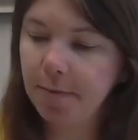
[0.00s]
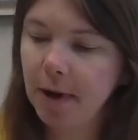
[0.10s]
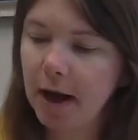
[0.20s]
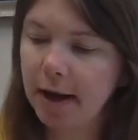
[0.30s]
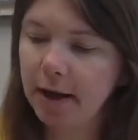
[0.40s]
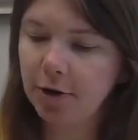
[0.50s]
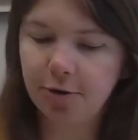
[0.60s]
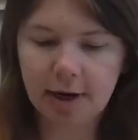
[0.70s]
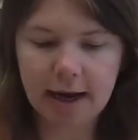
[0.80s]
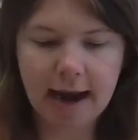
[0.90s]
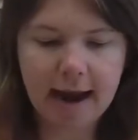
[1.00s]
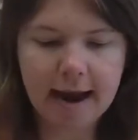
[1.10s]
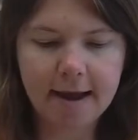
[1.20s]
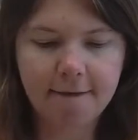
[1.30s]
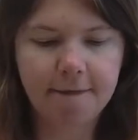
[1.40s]
but you can
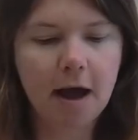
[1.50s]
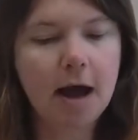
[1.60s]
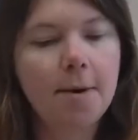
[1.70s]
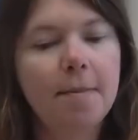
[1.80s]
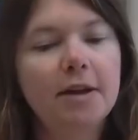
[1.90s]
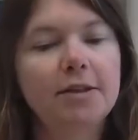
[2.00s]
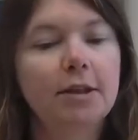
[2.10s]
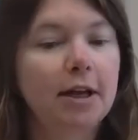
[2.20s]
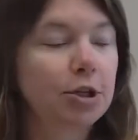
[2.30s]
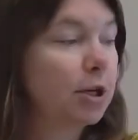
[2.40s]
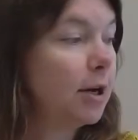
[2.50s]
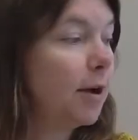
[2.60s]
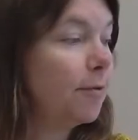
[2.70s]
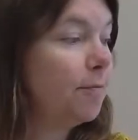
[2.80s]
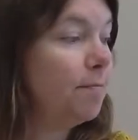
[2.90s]
have a selection
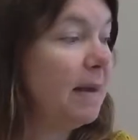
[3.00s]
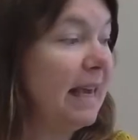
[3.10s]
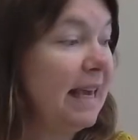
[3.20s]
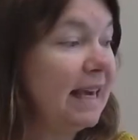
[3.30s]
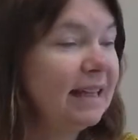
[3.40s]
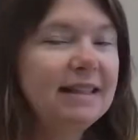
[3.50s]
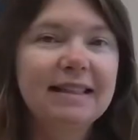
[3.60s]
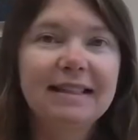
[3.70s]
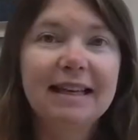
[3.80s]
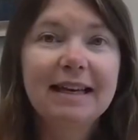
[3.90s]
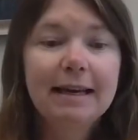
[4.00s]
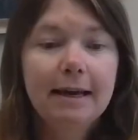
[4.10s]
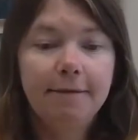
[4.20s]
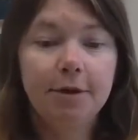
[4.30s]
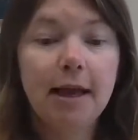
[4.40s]
of beads
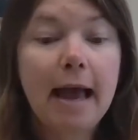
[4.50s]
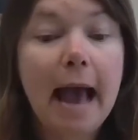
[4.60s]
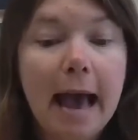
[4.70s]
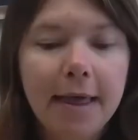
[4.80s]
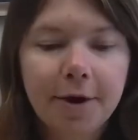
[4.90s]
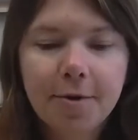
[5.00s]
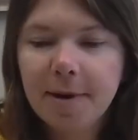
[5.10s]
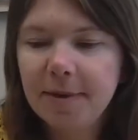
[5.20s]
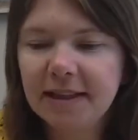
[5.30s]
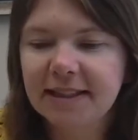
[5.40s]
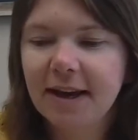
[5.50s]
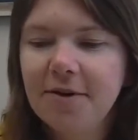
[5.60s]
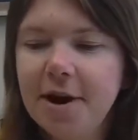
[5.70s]
if you'd like. Ah, there go my beads. Oh no.